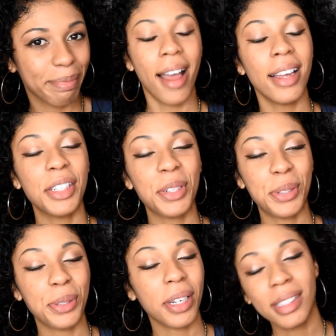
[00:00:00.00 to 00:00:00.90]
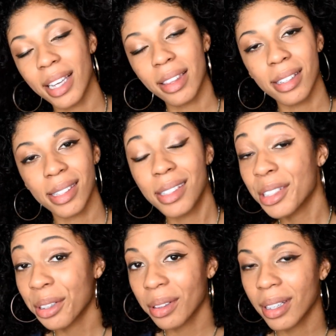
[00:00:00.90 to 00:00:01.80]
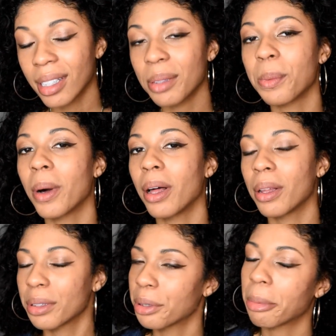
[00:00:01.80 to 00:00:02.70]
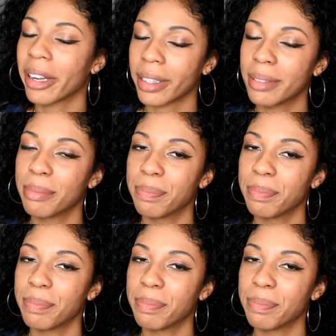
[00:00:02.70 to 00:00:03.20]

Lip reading: And do not take this internally while you're pregnant.